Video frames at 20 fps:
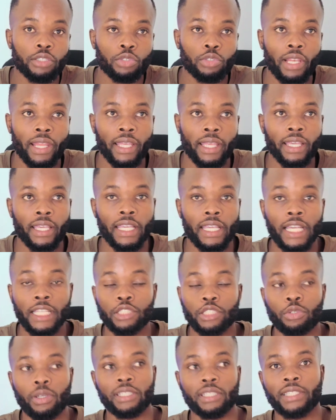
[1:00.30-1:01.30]
to
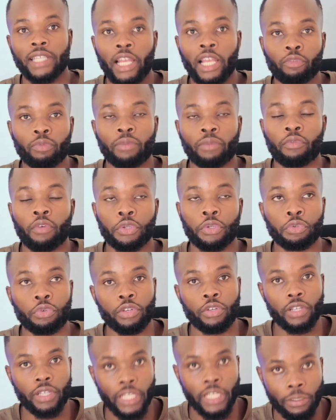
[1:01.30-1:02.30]
gauge yourself before you
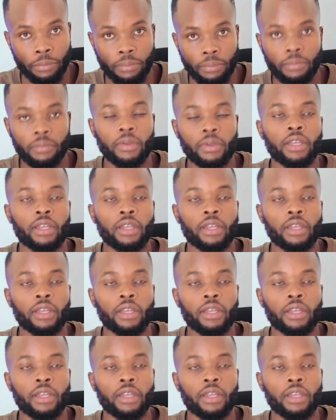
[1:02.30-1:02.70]
you